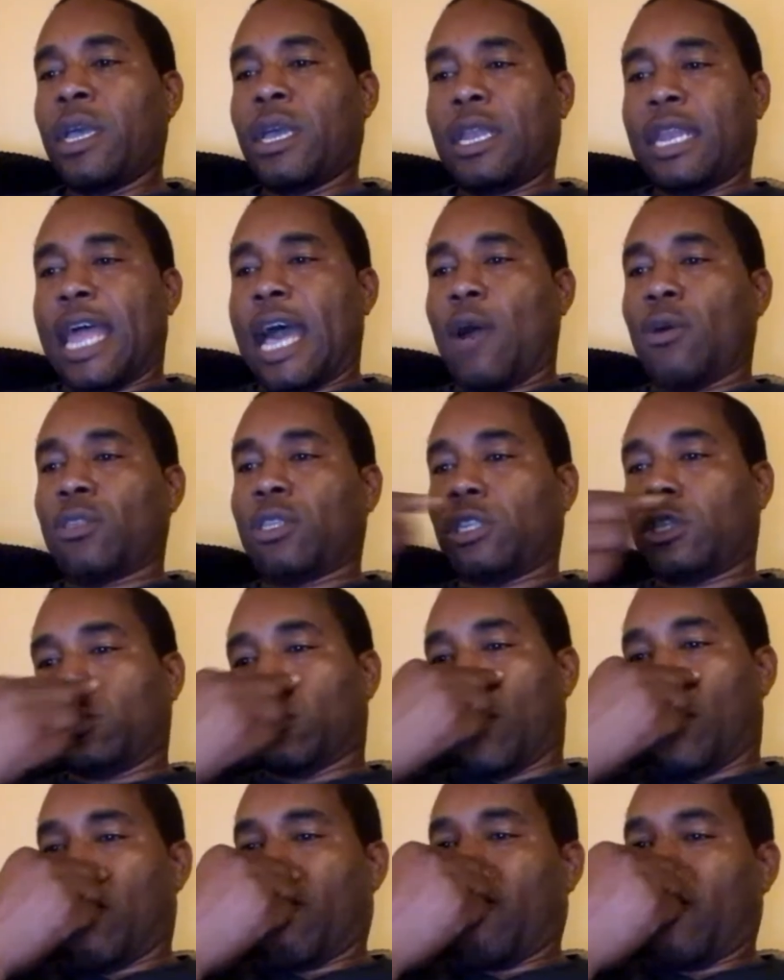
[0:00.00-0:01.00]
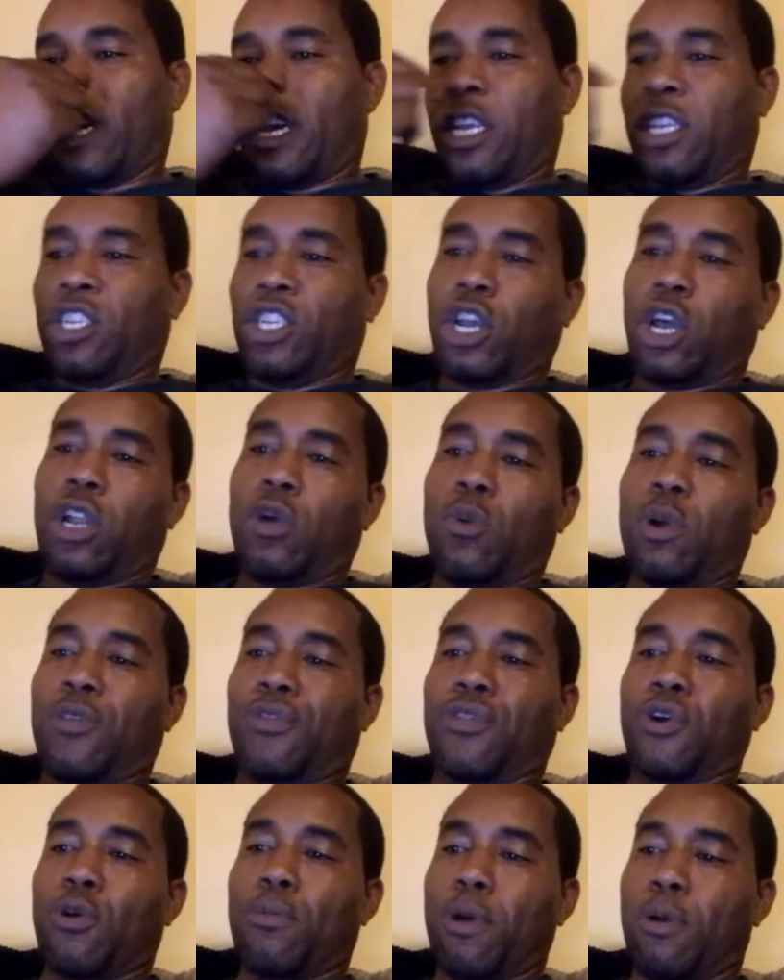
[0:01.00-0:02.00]
Now it's the 12th. Charlo wants
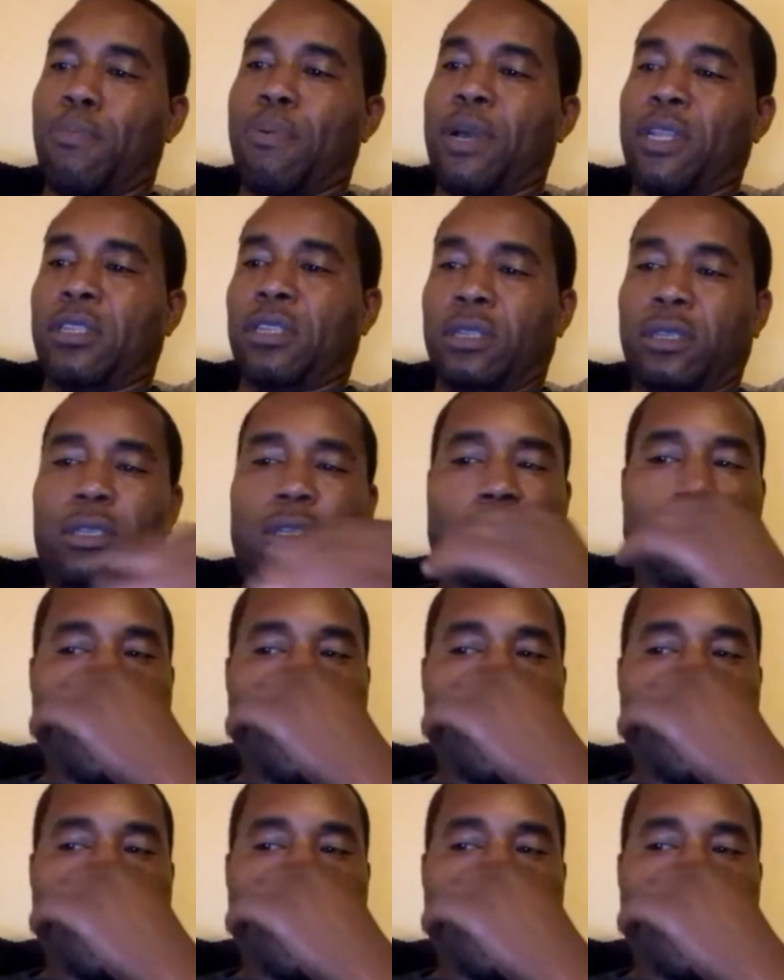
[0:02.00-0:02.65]
to throw more punches.